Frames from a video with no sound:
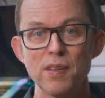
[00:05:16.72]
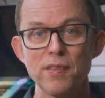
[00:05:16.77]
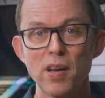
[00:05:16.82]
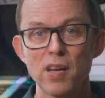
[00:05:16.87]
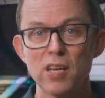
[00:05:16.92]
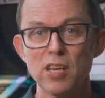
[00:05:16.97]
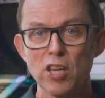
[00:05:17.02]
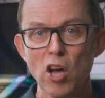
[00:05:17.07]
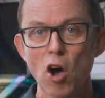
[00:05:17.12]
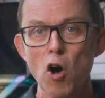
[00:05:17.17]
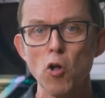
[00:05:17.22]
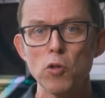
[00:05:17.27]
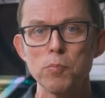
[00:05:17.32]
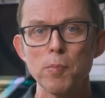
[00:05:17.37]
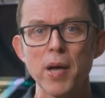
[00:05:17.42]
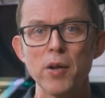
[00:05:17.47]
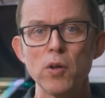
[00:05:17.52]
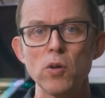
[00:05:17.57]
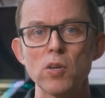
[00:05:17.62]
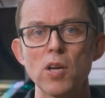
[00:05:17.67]
And the gold
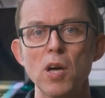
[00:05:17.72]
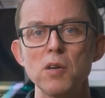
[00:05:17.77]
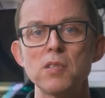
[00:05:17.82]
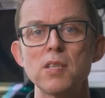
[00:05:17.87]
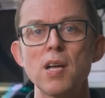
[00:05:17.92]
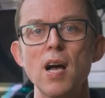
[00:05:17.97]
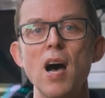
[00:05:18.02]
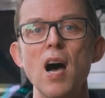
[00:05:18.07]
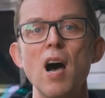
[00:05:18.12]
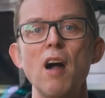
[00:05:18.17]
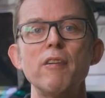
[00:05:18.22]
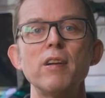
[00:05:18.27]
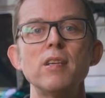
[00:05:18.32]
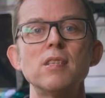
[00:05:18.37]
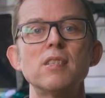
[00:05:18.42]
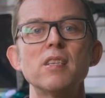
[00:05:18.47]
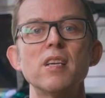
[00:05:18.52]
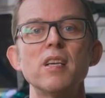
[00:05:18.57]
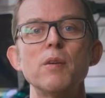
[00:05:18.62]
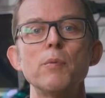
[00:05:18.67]
medal goes to
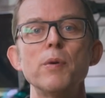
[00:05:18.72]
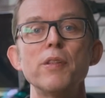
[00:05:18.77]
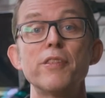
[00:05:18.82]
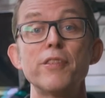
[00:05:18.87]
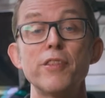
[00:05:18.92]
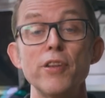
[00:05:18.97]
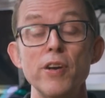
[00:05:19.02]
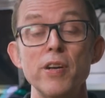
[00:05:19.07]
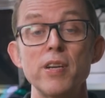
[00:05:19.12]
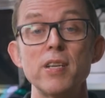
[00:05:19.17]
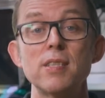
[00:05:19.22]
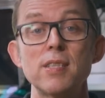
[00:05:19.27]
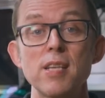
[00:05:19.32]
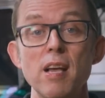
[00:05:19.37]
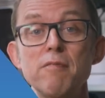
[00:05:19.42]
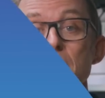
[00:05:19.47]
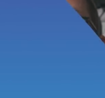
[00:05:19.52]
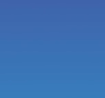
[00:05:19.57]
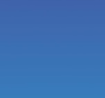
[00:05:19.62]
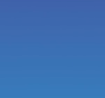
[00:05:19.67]
REC with
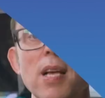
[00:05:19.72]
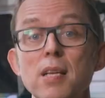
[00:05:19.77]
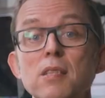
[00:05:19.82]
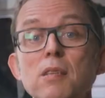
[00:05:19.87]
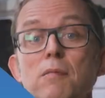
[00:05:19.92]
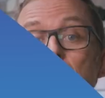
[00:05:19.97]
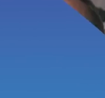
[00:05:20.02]
37%